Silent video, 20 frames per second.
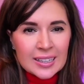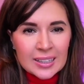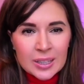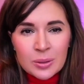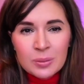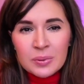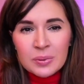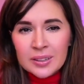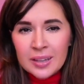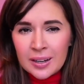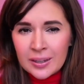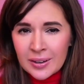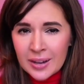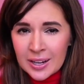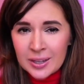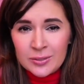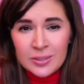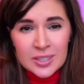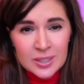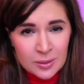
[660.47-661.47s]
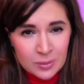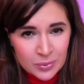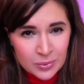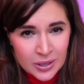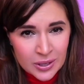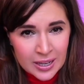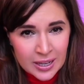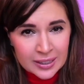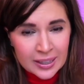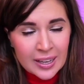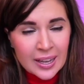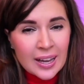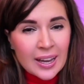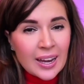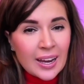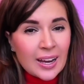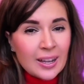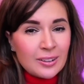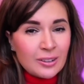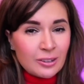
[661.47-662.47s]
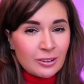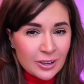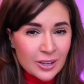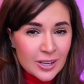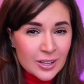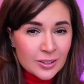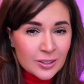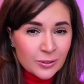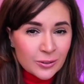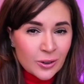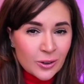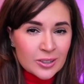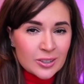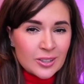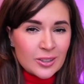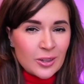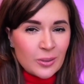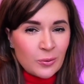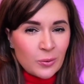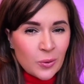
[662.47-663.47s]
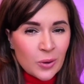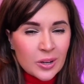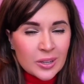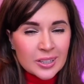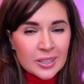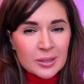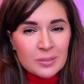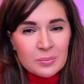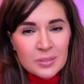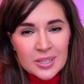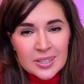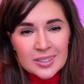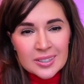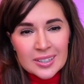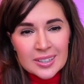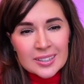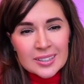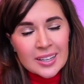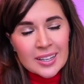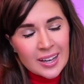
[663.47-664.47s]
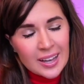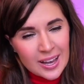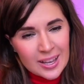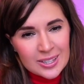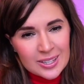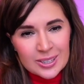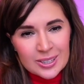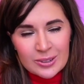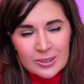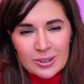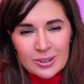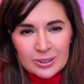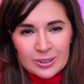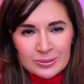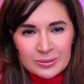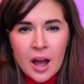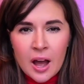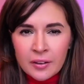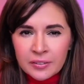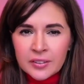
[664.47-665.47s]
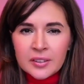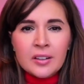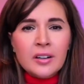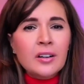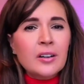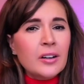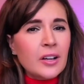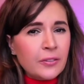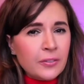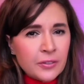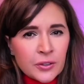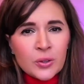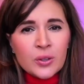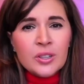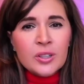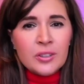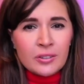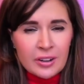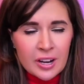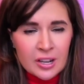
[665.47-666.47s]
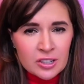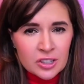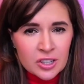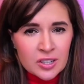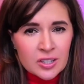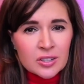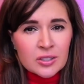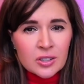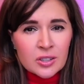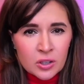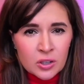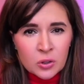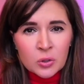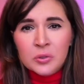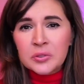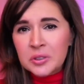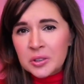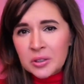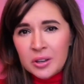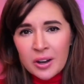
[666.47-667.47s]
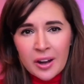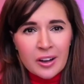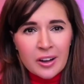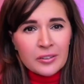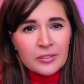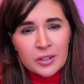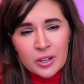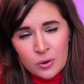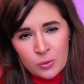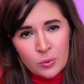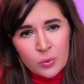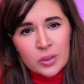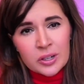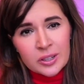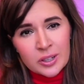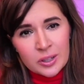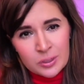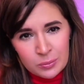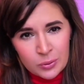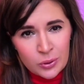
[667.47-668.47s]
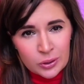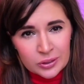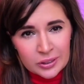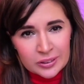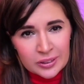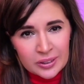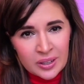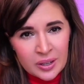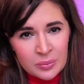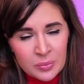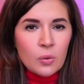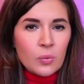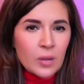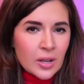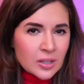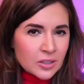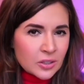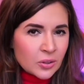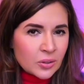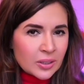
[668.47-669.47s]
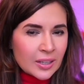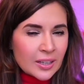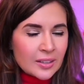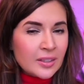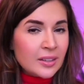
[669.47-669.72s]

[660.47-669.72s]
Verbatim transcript: keep it aligned with the plan, and reinforce the working pieces as you go. After a few iterations, you will have a working prototype. Once you get